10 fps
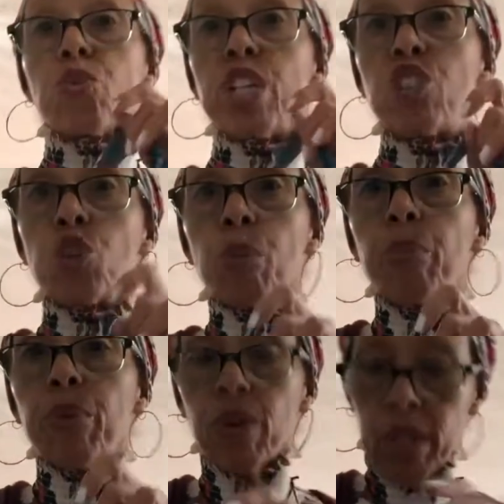read your
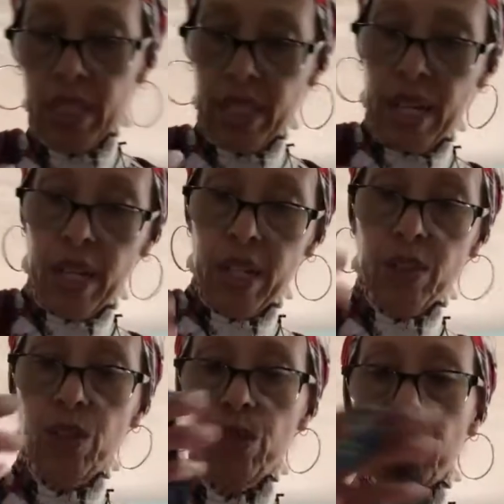book. Is that not
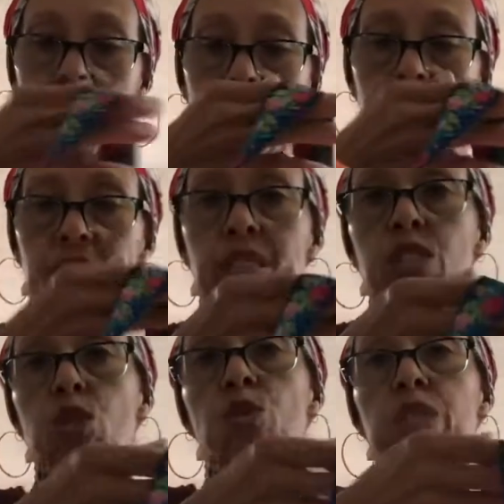cute? Now, this
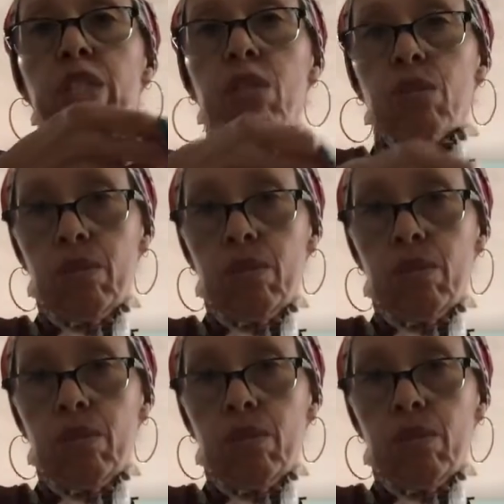is Odile.